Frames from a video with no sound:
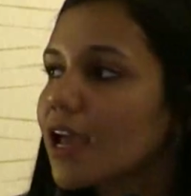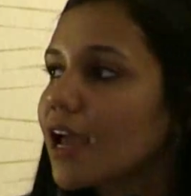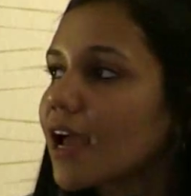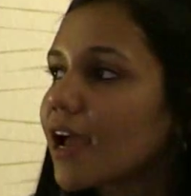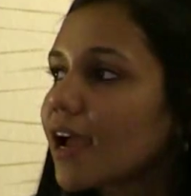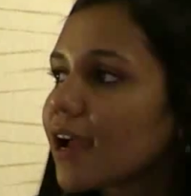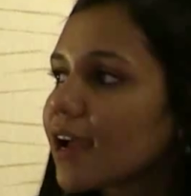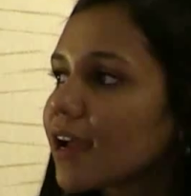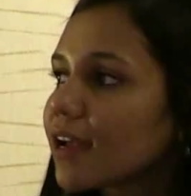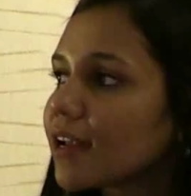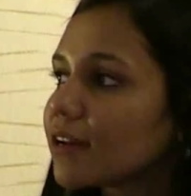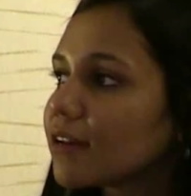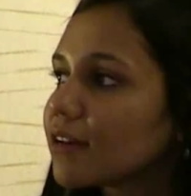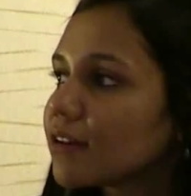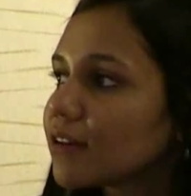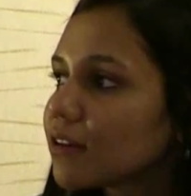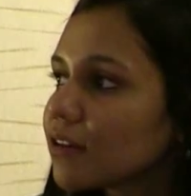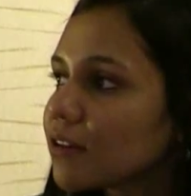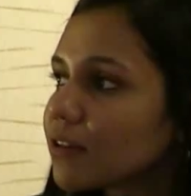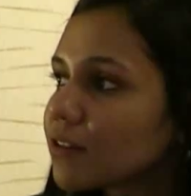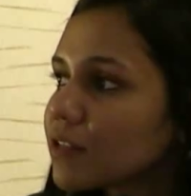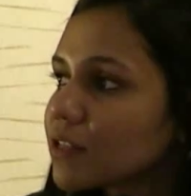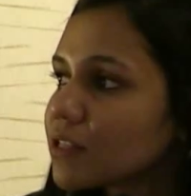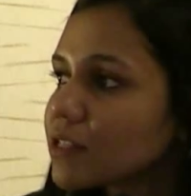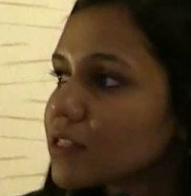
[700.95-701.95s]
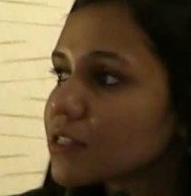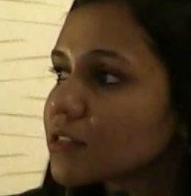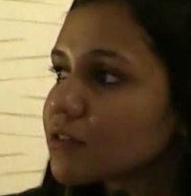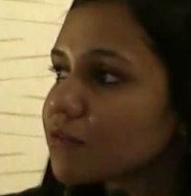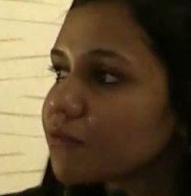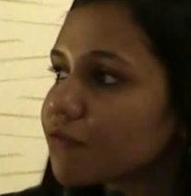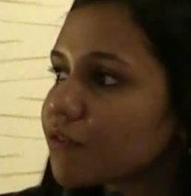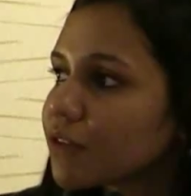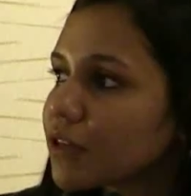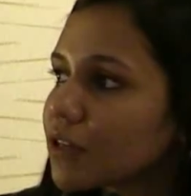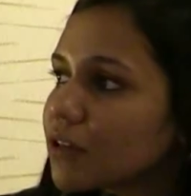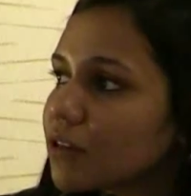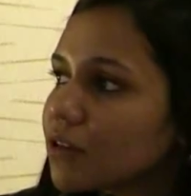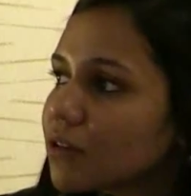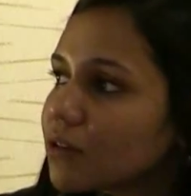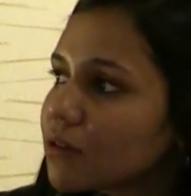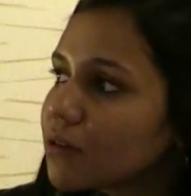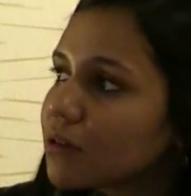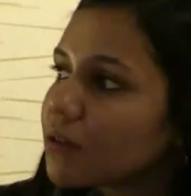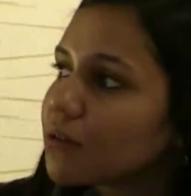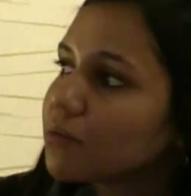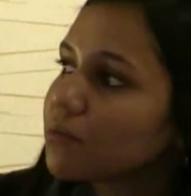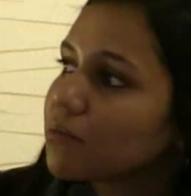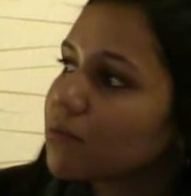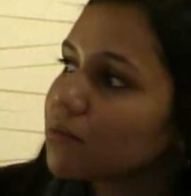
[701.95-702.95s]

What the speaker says: And this figure, it